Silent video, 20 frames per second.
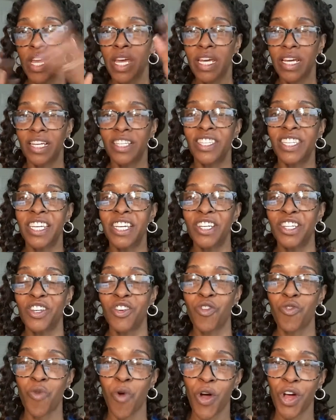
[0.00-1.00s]
Continue to
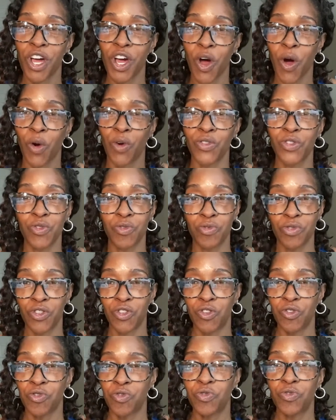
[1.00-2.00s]
grow and go through
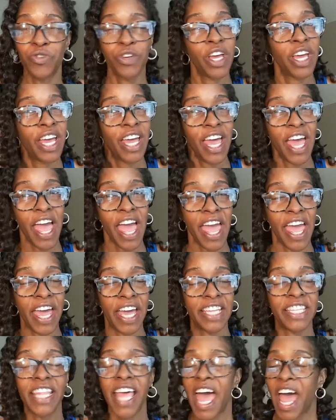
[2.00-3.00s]
June
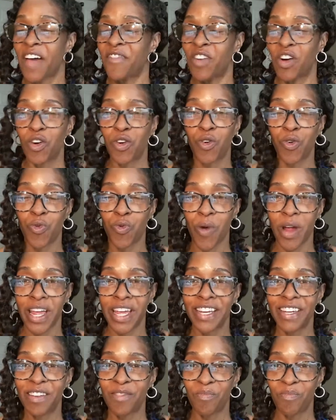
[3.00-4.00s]
and have a great
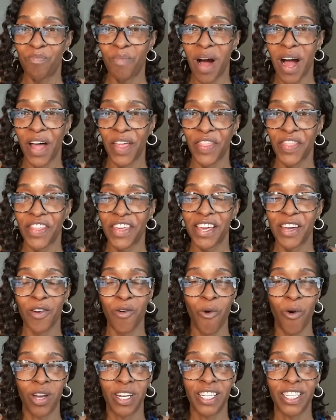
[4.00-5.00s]
month
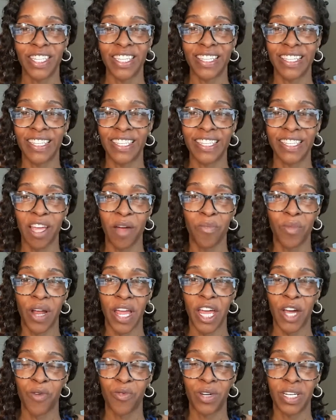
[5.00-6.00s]
going into the summer
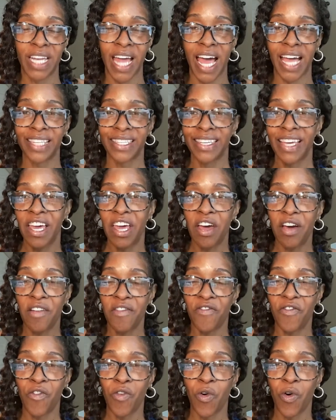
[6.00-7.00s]
equinox
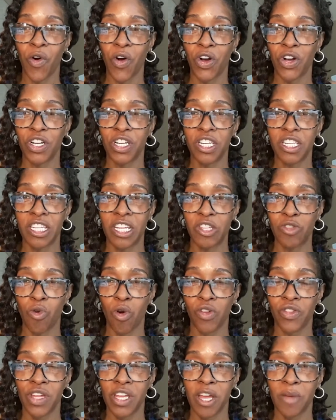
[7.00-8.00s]
for the
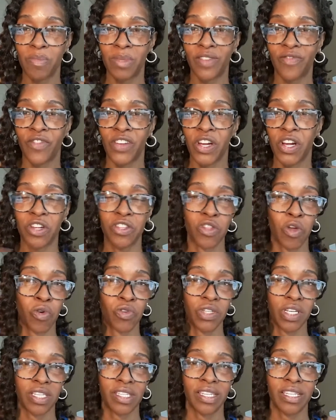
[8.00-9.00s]
northern hemisphere and
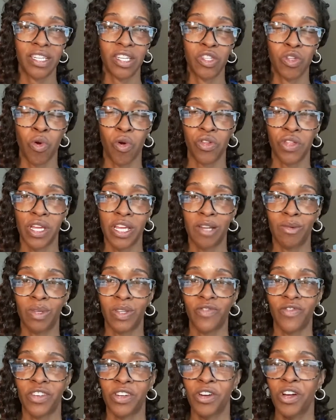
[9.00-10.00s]
those that's in the northern
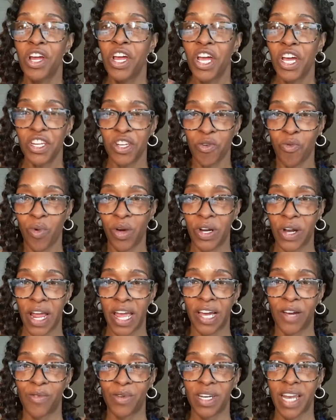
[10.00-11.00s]
hemisphere, the winter
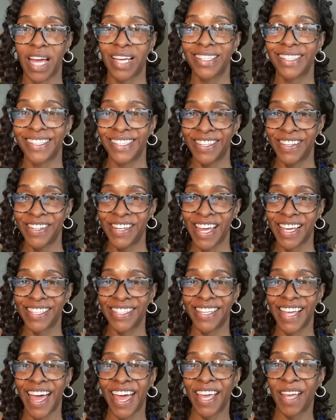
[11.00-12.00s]
equinox. See you next
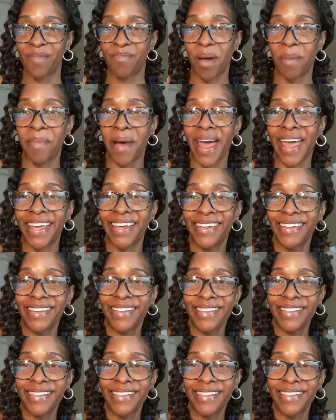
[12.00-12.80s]
time. Bye bye.